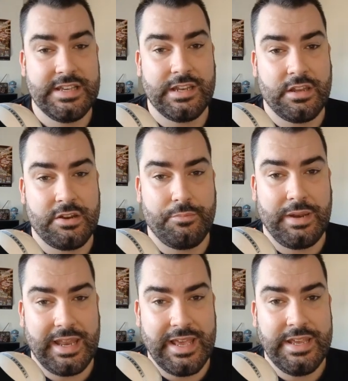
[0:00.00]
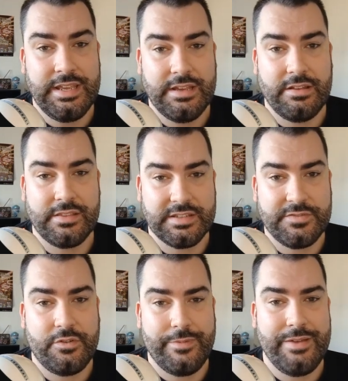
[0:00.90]
a lot of play, this
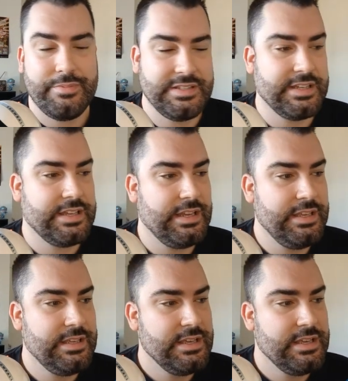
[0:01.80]
format particularly.